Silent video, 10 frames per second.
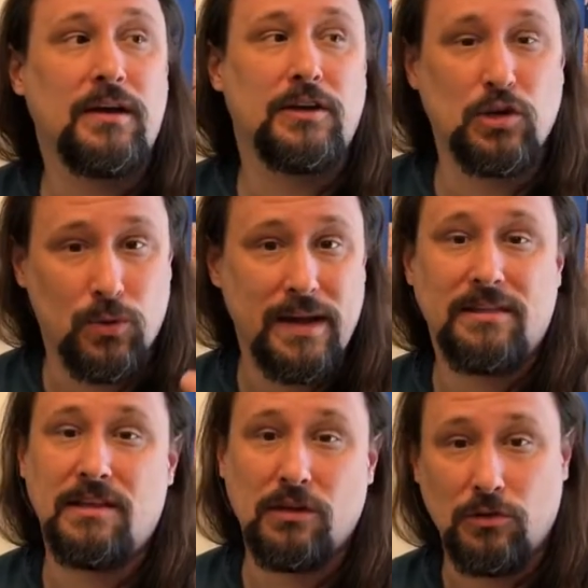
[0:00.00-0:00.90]
create
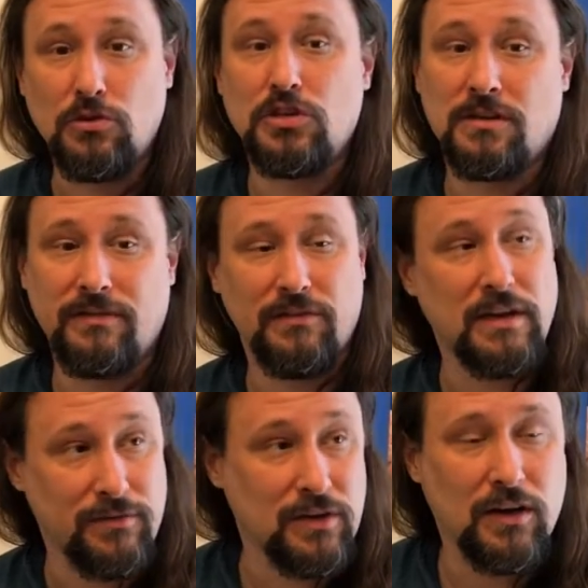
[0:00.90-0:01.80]
the illusion of the
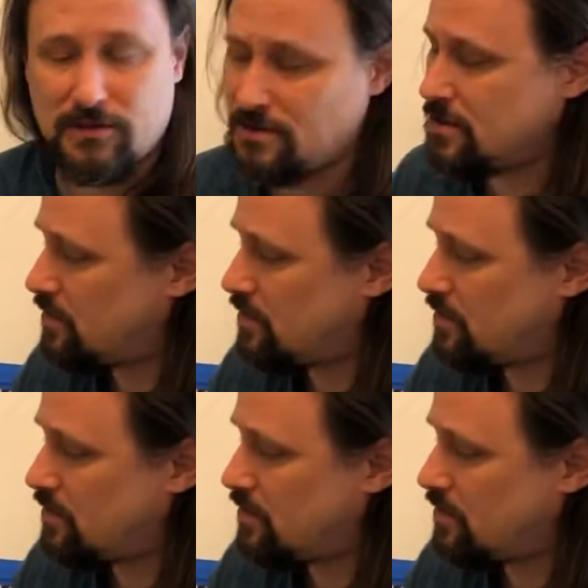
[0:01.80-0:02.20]
different colors.